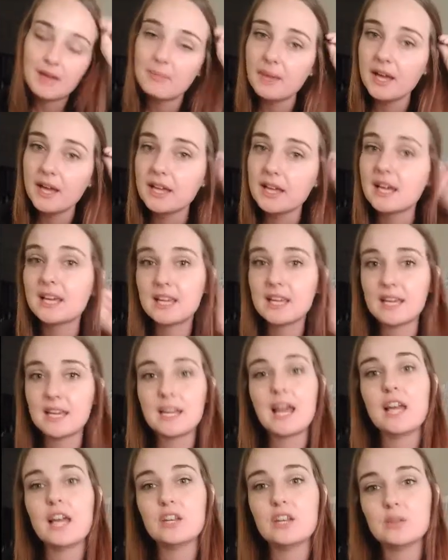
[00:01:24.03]
But
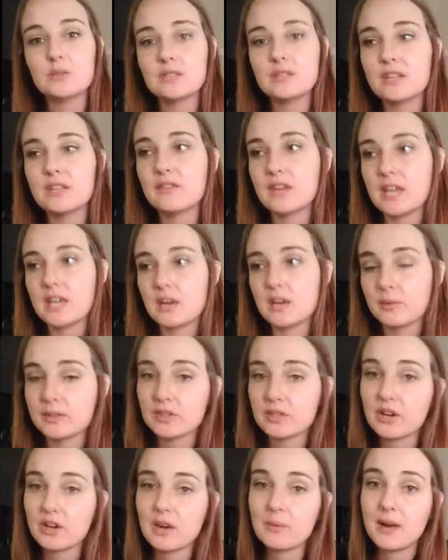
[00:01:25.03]
again, I knew Stephen King
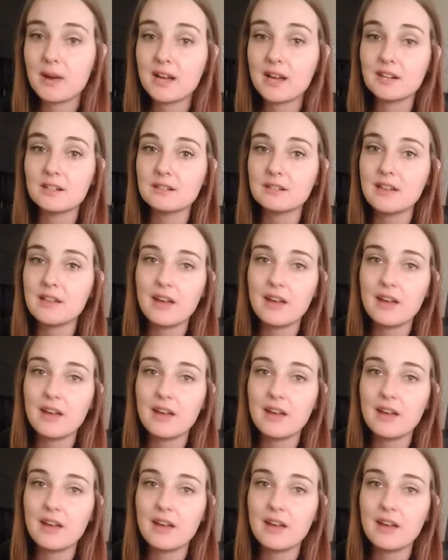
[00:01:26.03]
was a great writer.